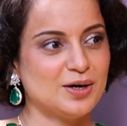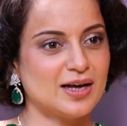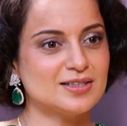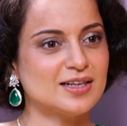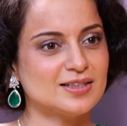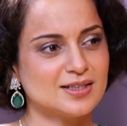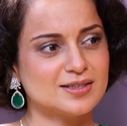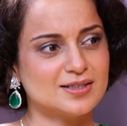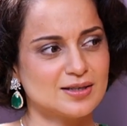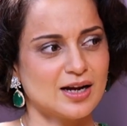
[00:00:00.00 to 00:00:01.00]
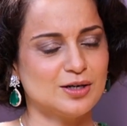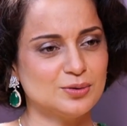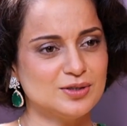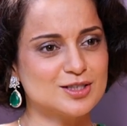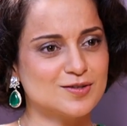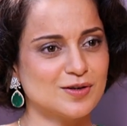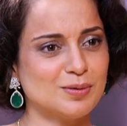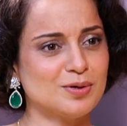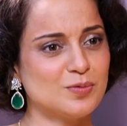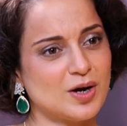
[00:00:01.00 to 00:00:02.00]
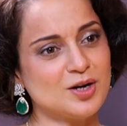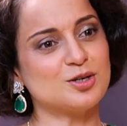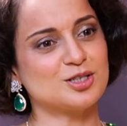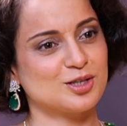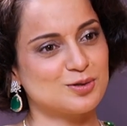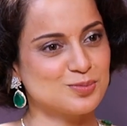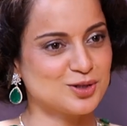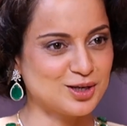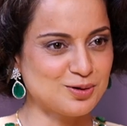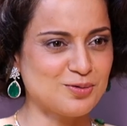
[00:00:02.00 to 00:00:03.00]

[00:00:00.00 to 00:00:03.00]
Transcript: I said, Sir, I'll do this film, but why not Chandramukhi?